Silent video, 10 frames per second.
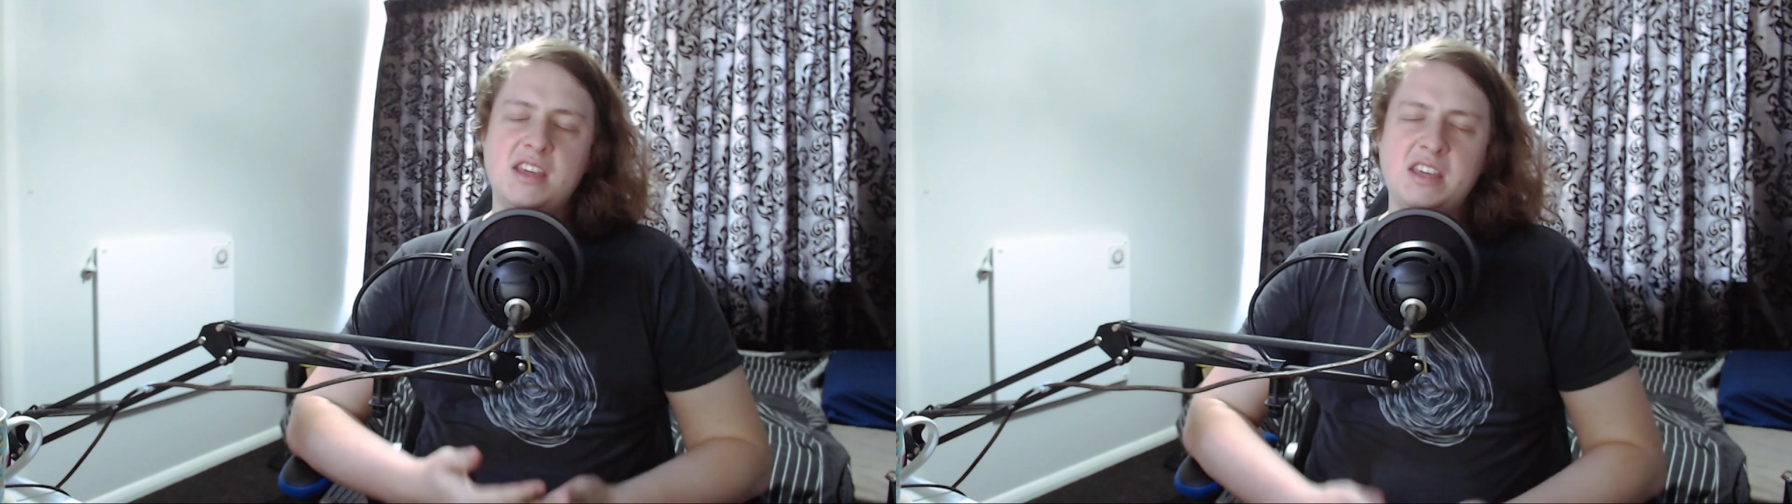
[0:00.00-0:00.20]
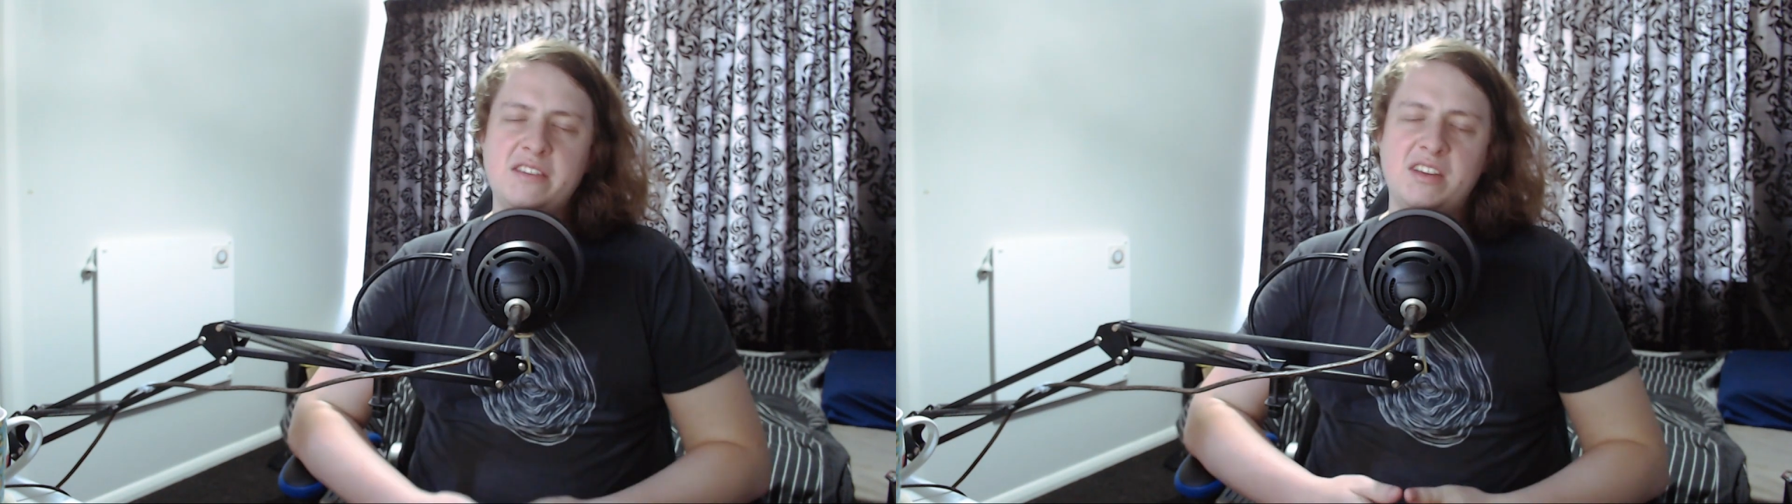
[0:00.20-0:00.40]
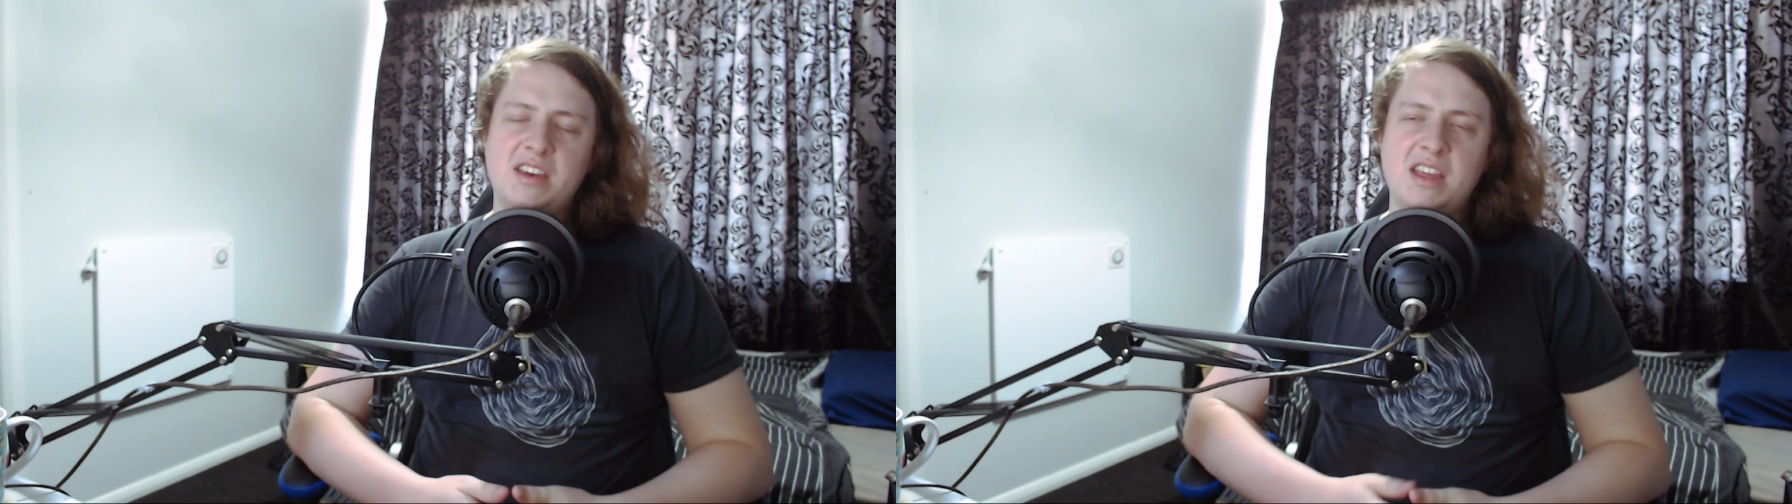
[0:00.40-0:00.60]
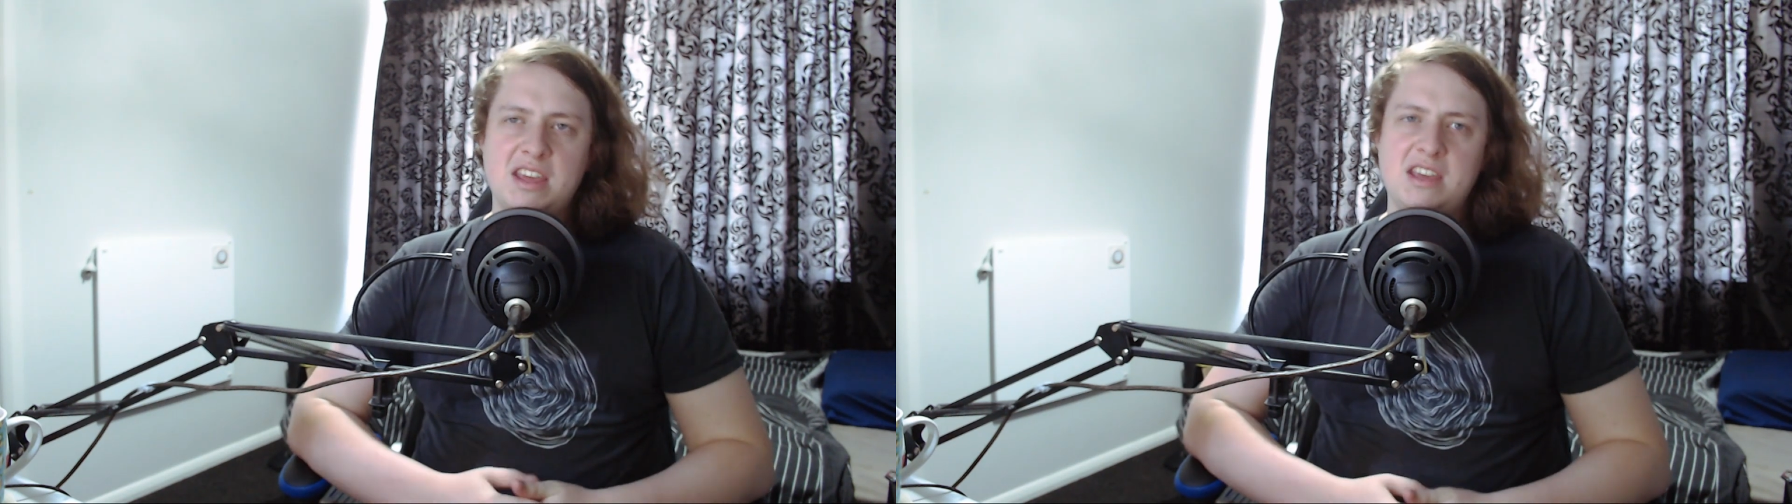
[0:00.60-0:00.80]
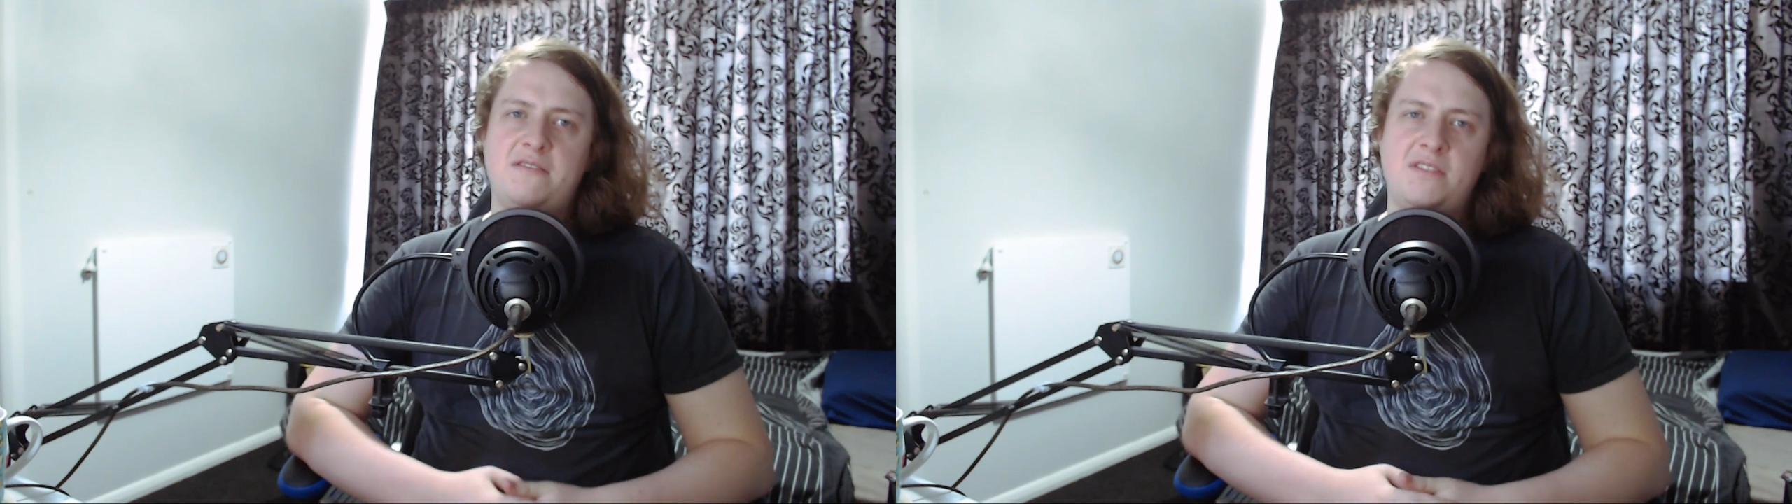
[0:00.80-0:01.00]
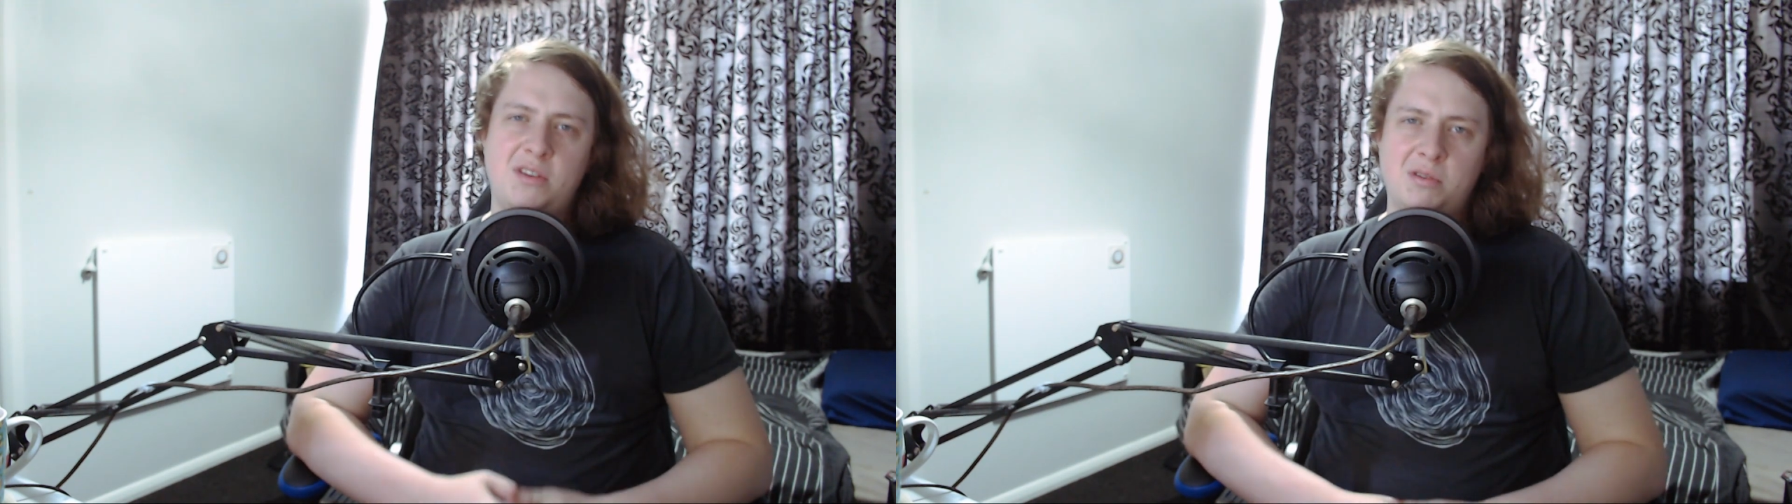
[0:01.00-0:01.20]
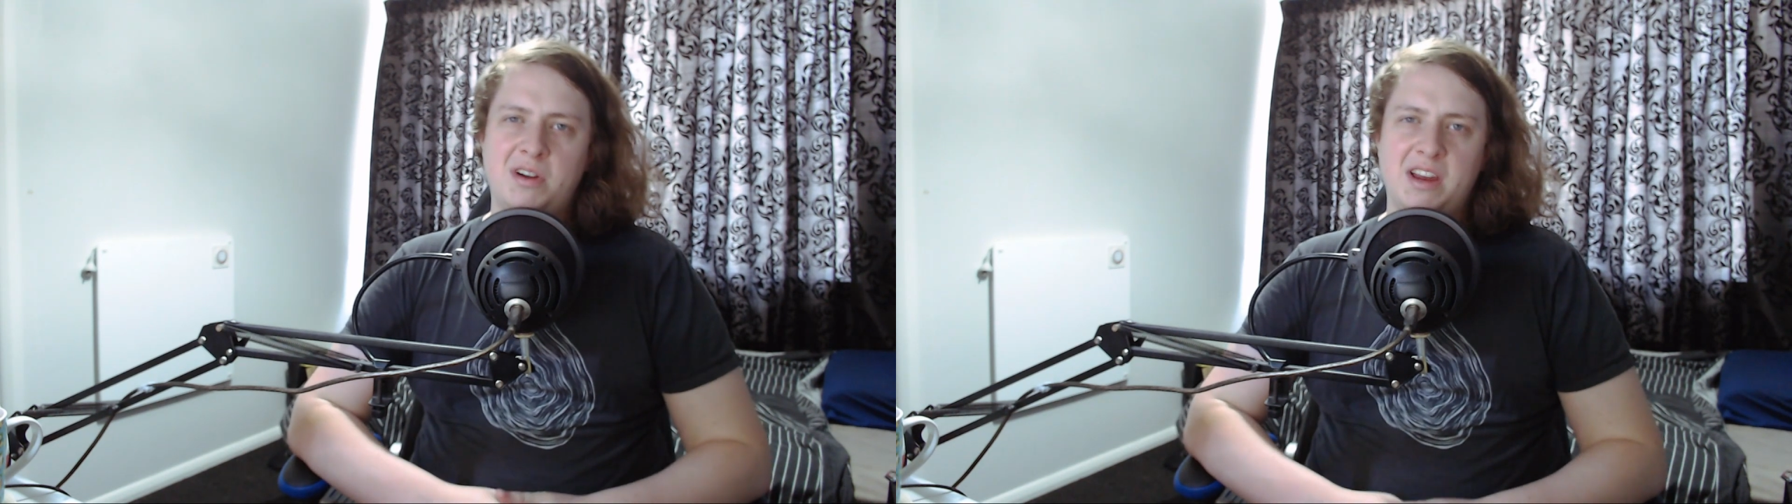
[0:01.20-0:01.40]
Even if your